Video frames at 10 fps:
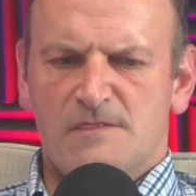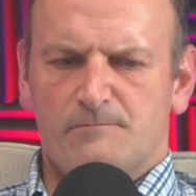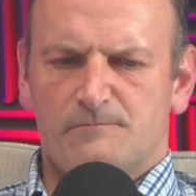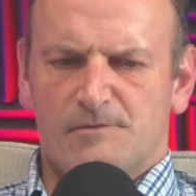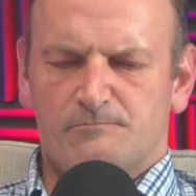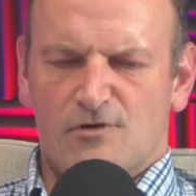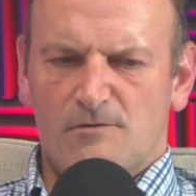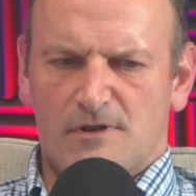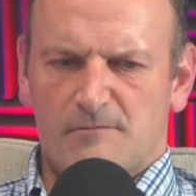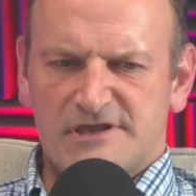The
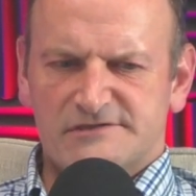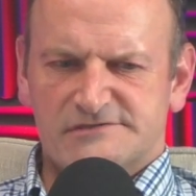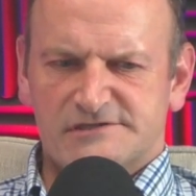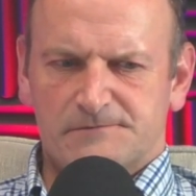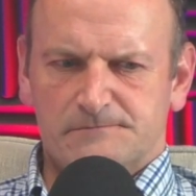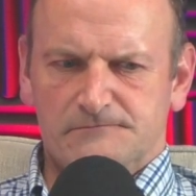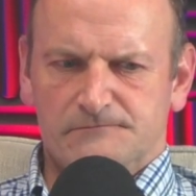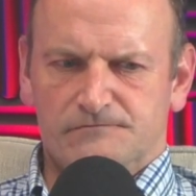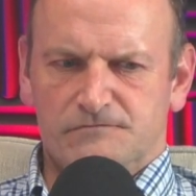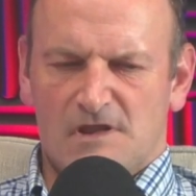problem is that
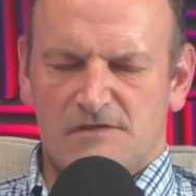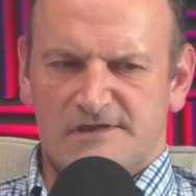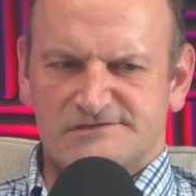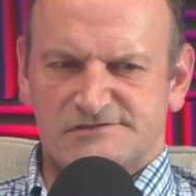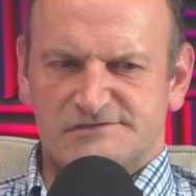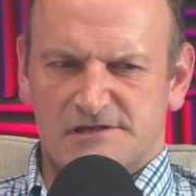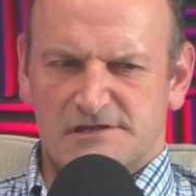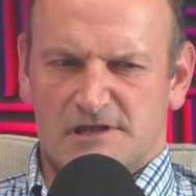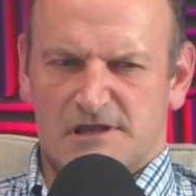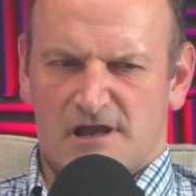there's a
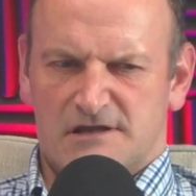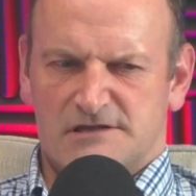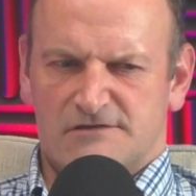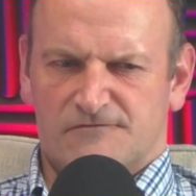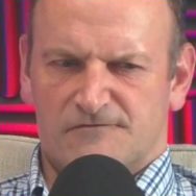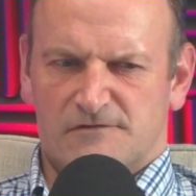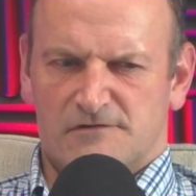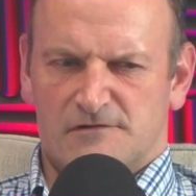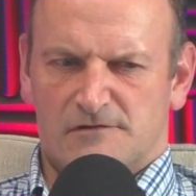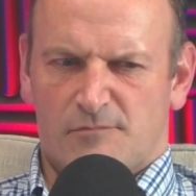certain kind of
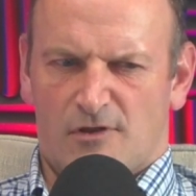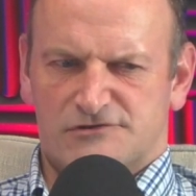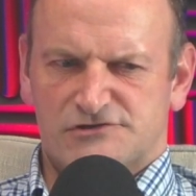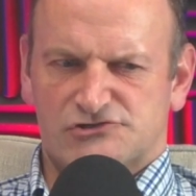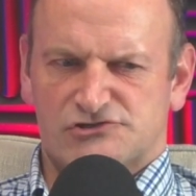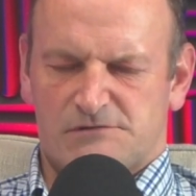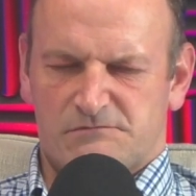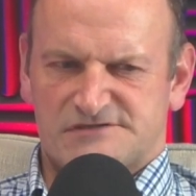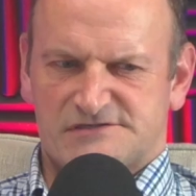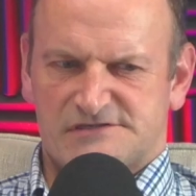politician in
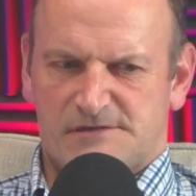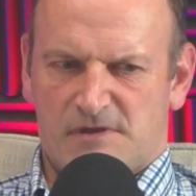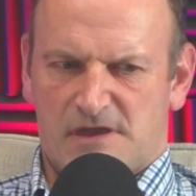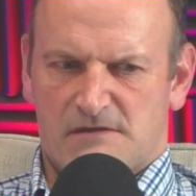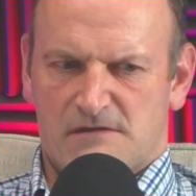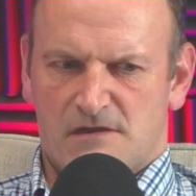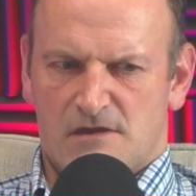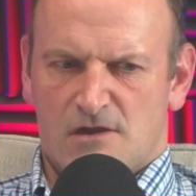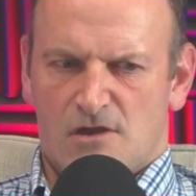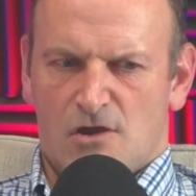Mississippi
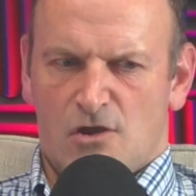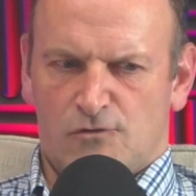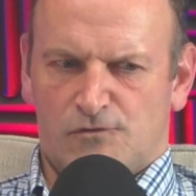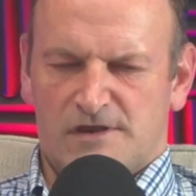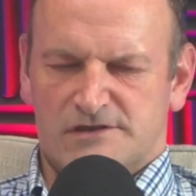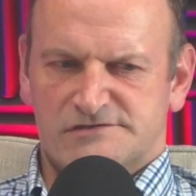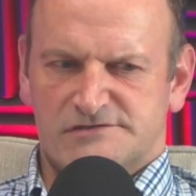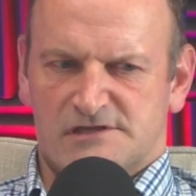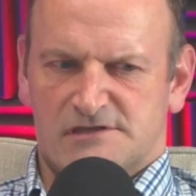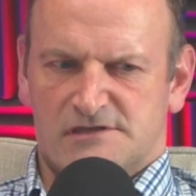who thinks
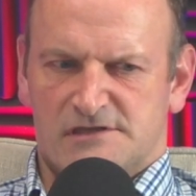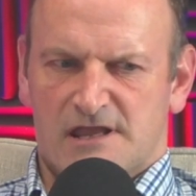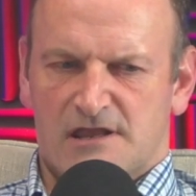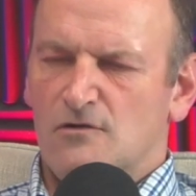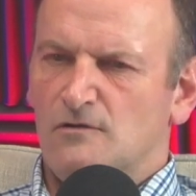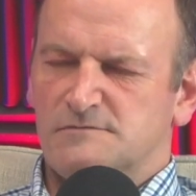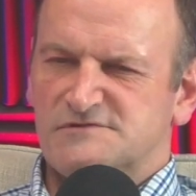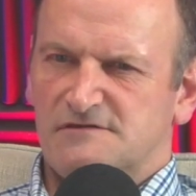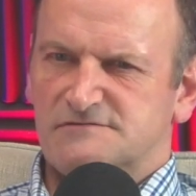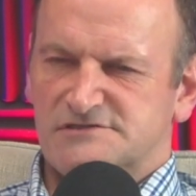that they can call
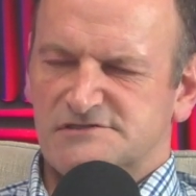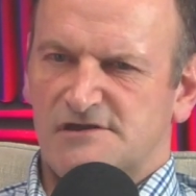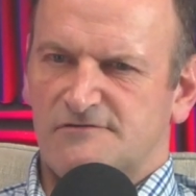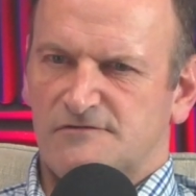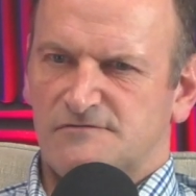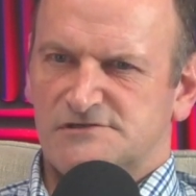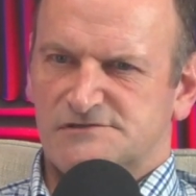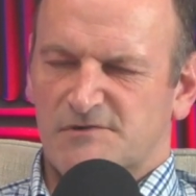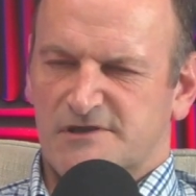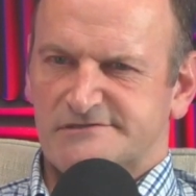themselves conservative
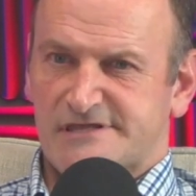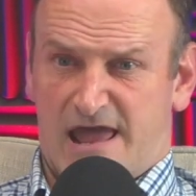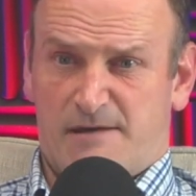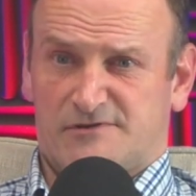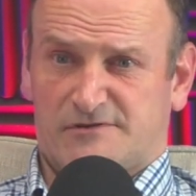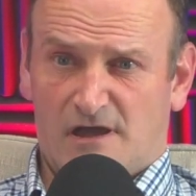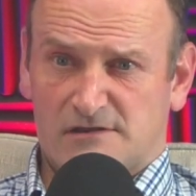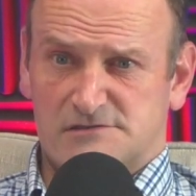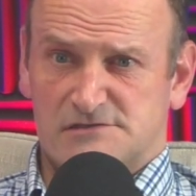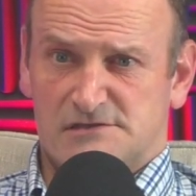just because they happen to
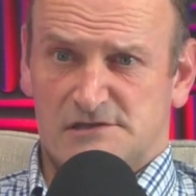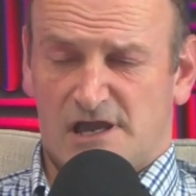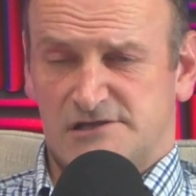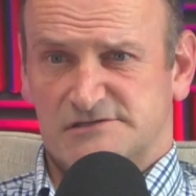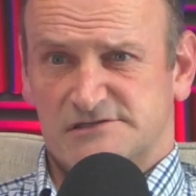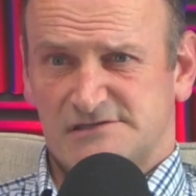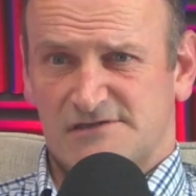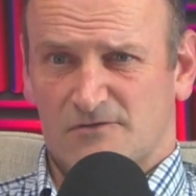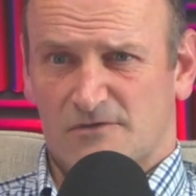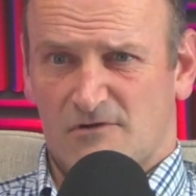hunt and just because
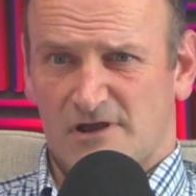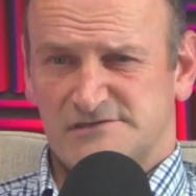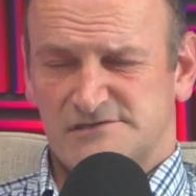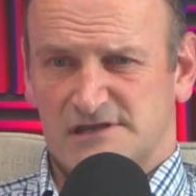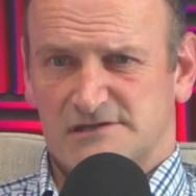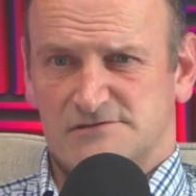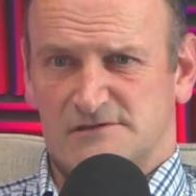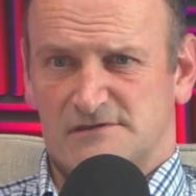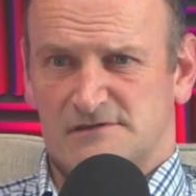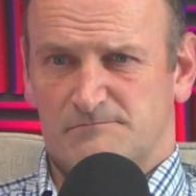they've got the right stickers
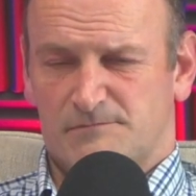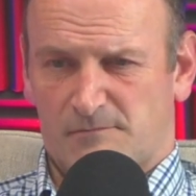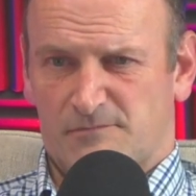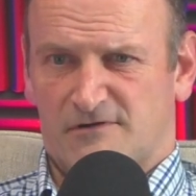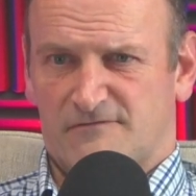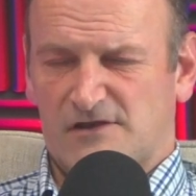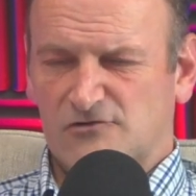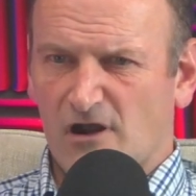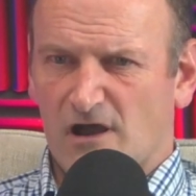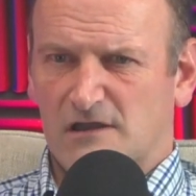on the bumper of their
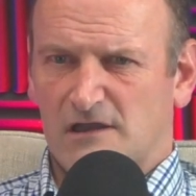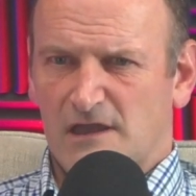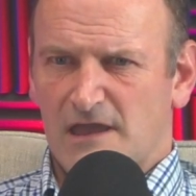truck.